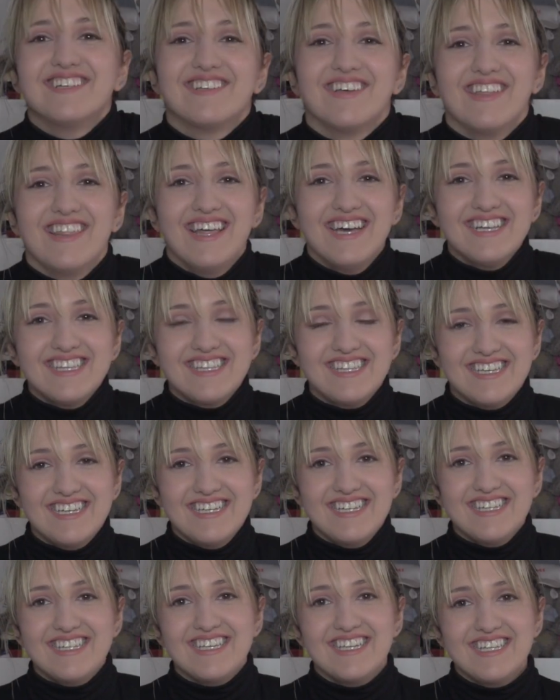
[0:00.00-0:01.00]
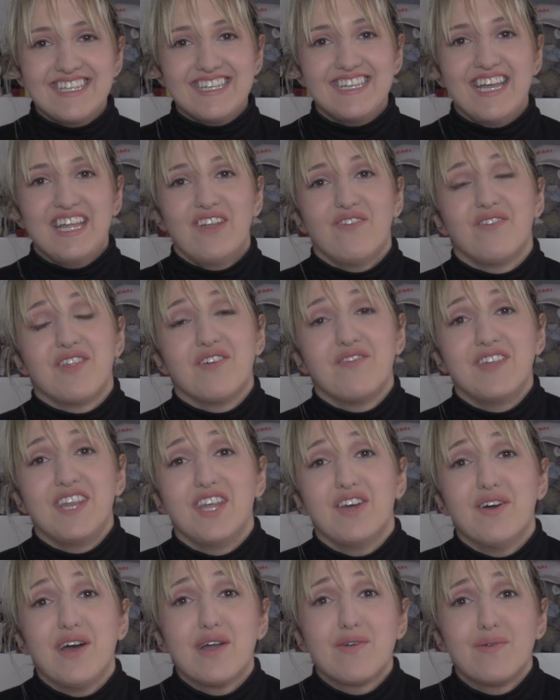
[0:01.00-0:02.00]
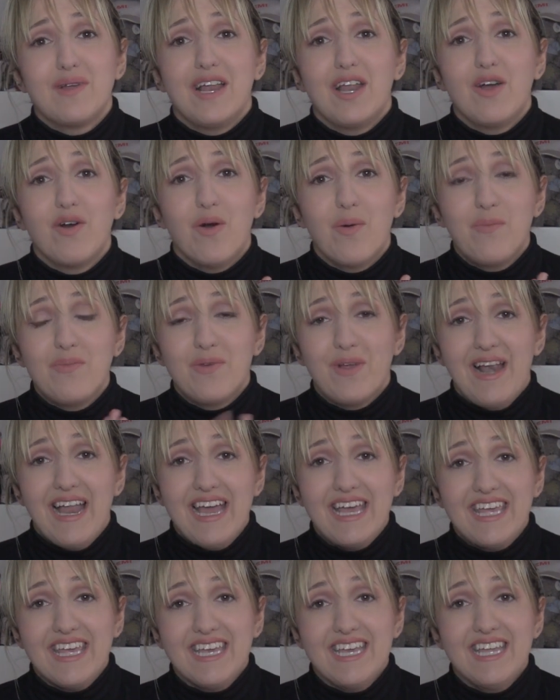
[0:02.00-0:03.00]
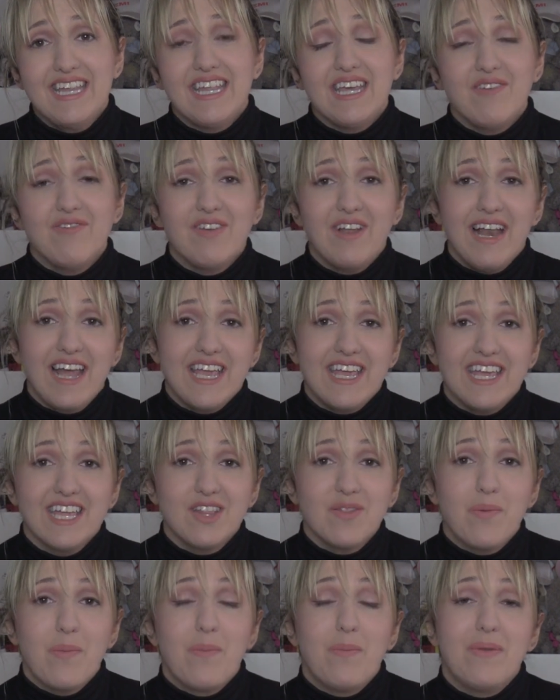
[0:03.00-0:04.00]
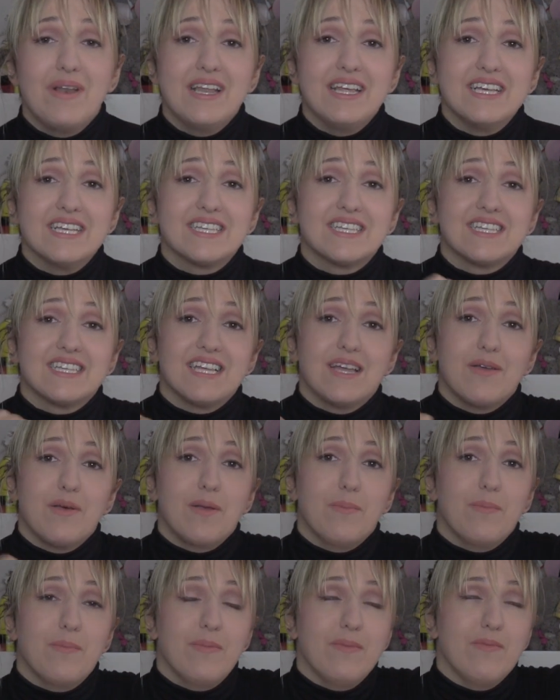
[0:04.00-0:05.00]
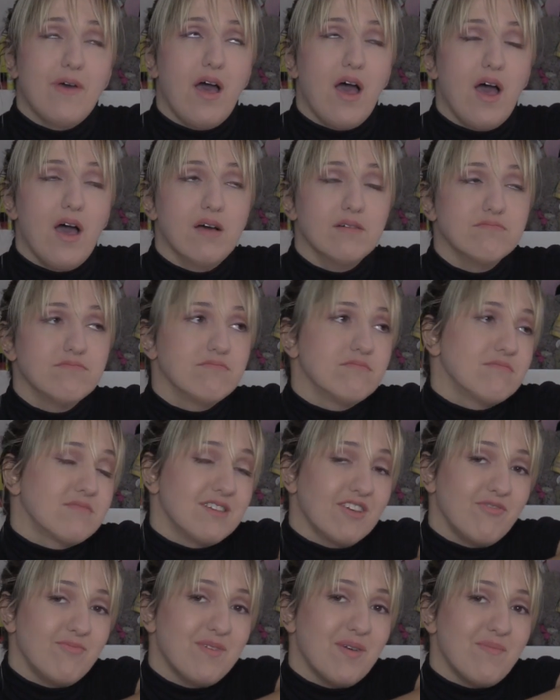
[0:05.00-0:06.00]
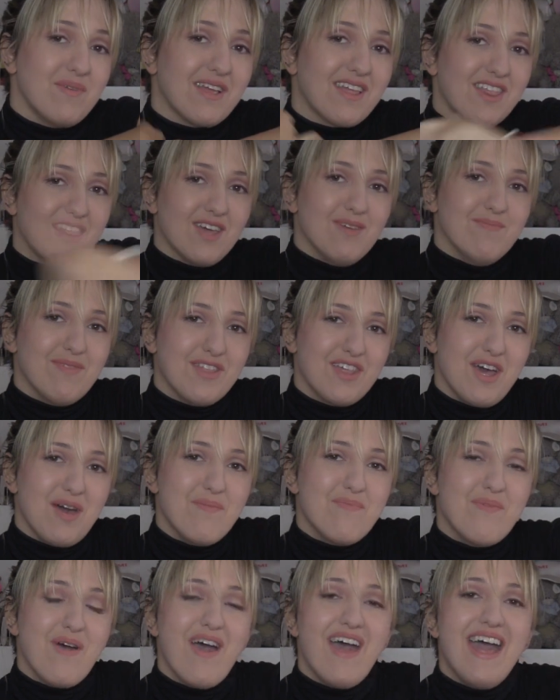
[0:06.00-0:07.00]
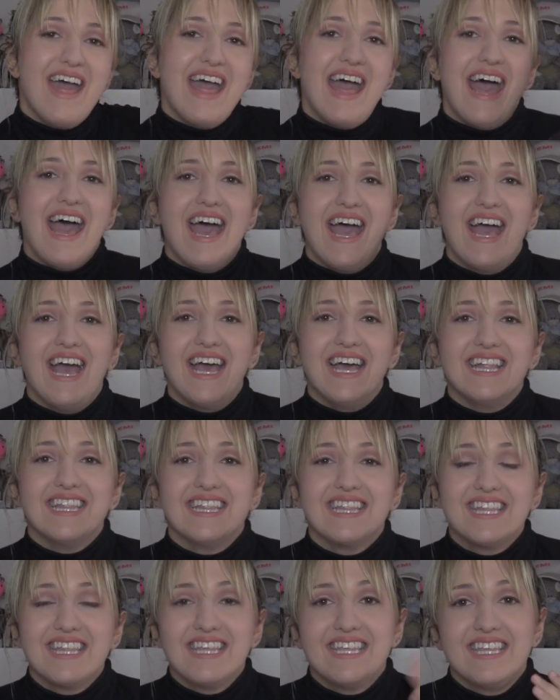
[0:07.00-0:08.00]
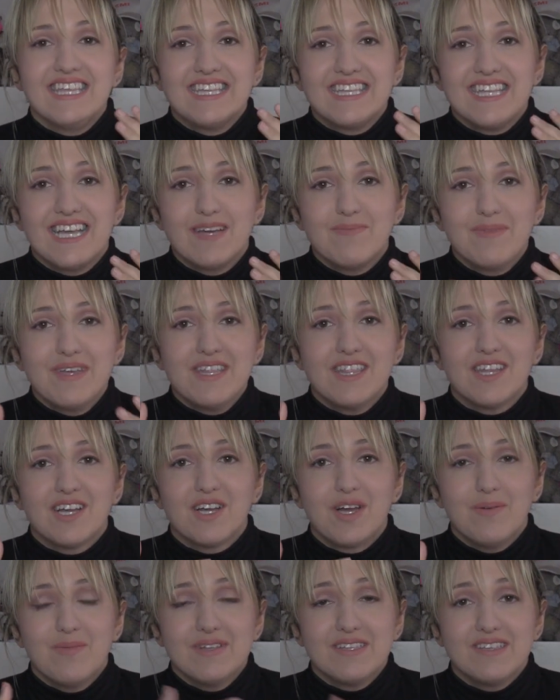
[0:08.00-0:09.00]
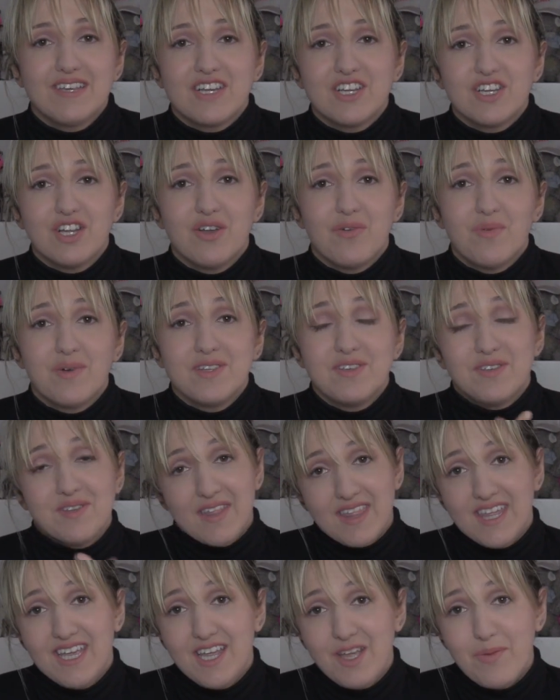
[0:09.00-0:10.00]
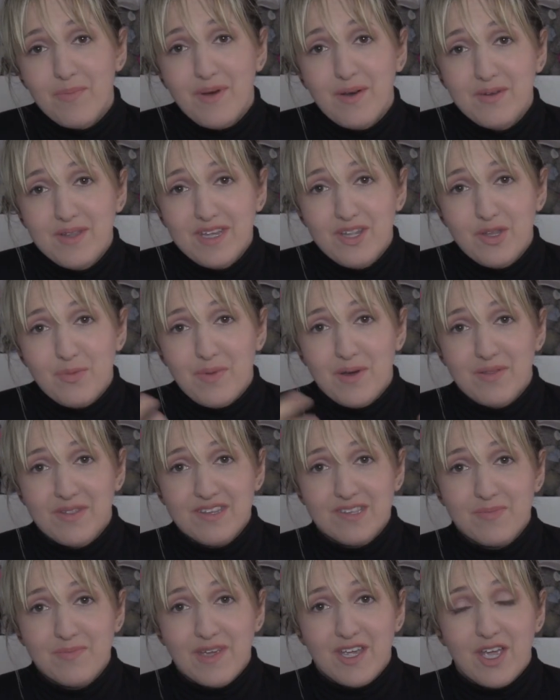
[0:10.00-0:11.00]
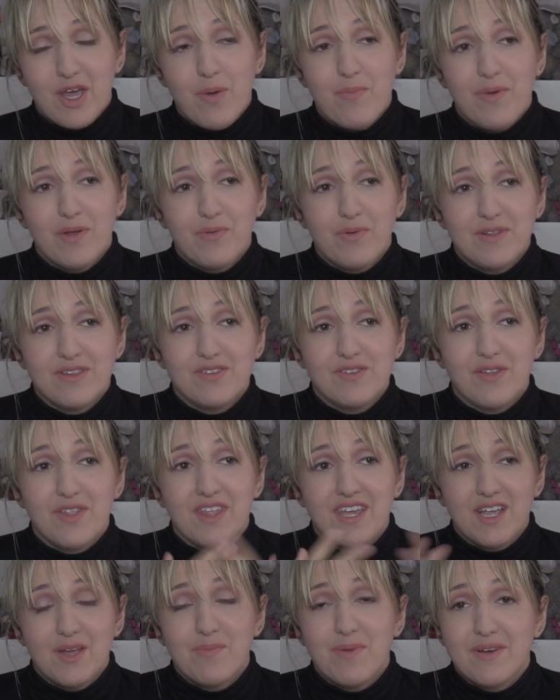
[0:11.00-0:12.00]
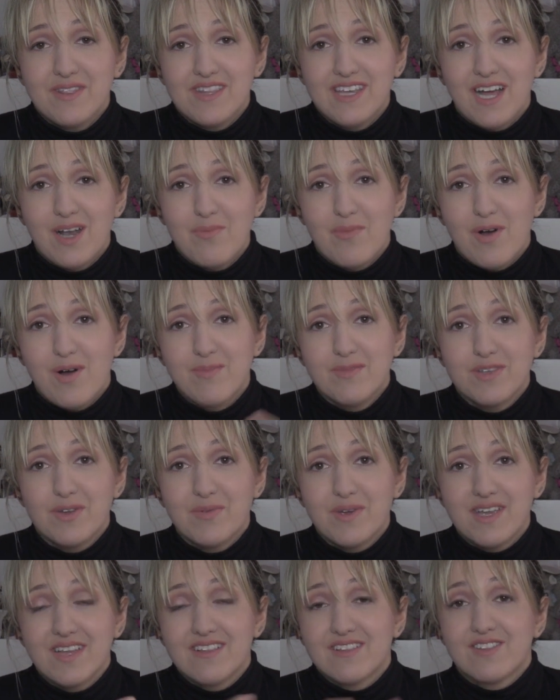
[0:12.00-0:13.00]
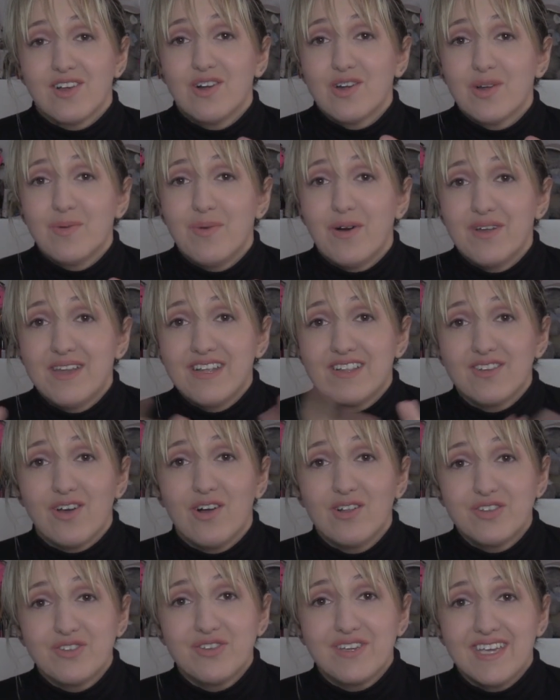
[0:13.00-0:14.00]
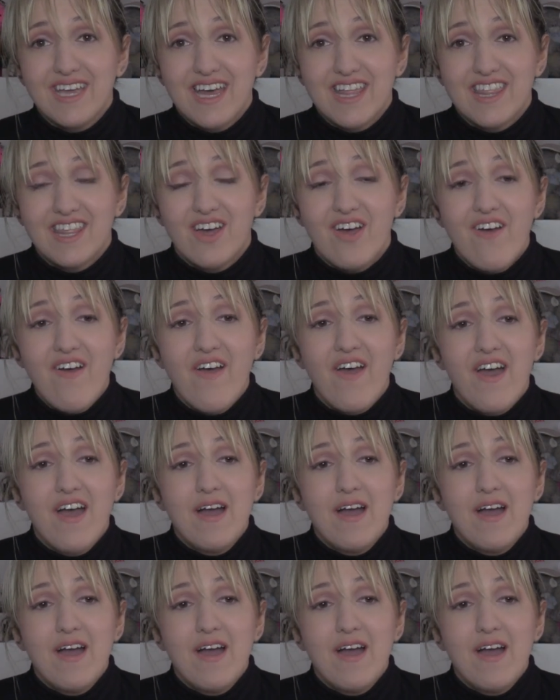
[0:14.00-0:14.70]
So that's it, it's the end of the video. I really hope you like it. If you like it, please give me a big thumbs up and tell me in the comment section what you think about it, about this makeup, and what you think about the album, so we can talk about it all together.